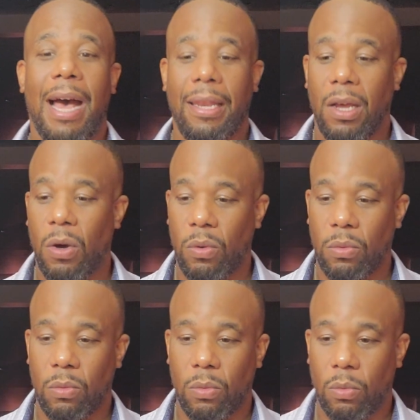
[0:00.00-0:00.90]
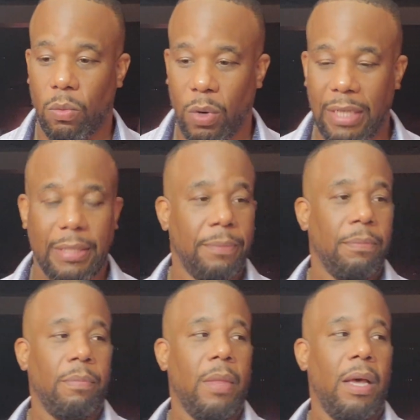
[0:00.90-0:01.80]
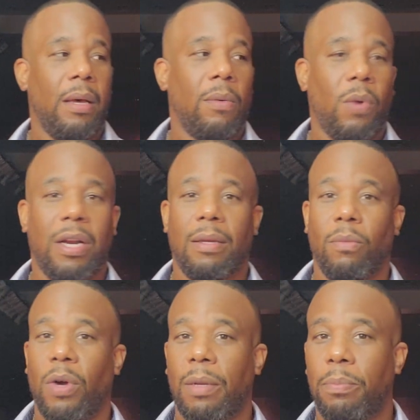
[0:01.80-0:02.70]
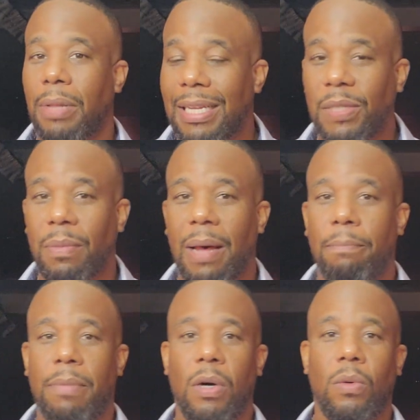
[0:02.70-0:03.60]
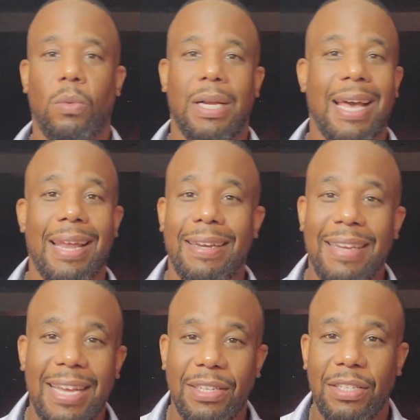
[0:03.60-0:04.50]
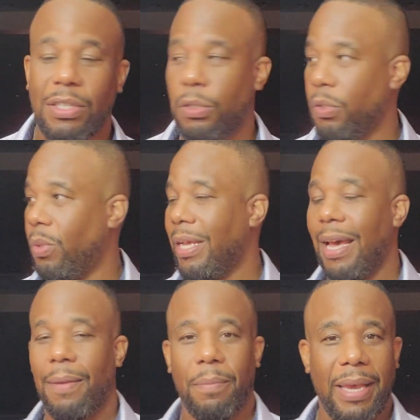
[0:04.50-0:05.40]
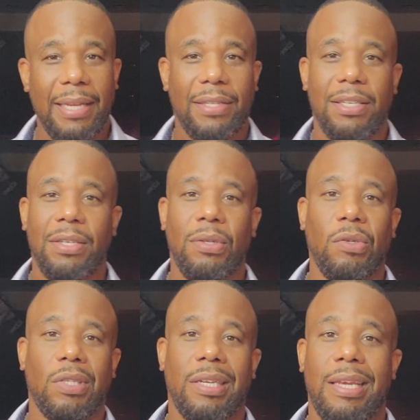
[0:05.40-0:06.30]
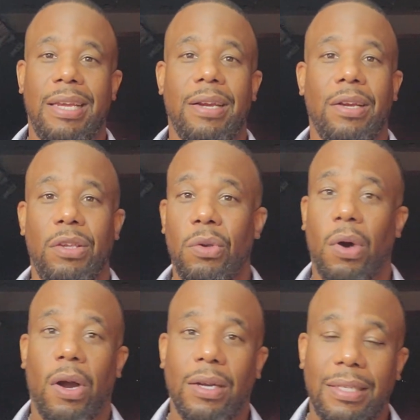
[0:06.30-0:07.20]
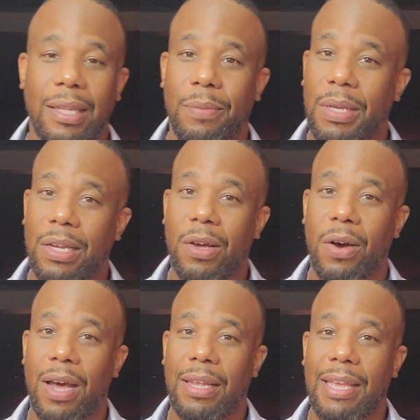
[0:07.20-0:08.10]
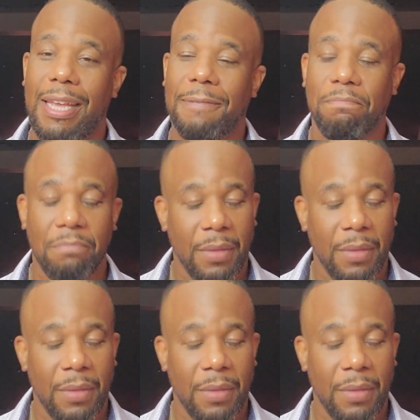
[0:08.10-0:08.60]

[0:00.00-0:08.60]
I know where to place my boat, what kind of net to use, what kind of bait to use. And here you are telling me to go out again.